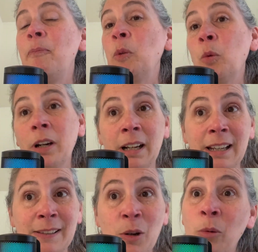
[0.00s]

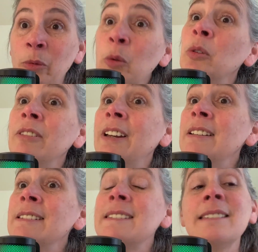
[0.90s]
organized homeschool
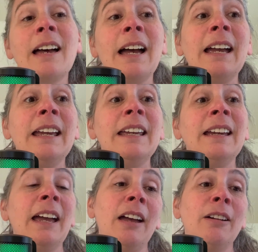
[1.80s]
events. I
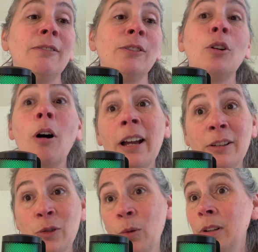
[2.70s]
have gone
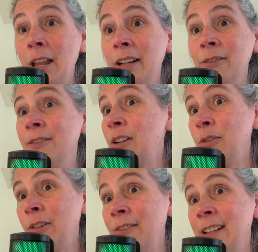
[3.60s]
to a lot of
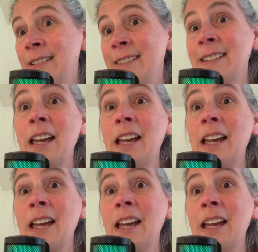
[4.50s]
vendor events.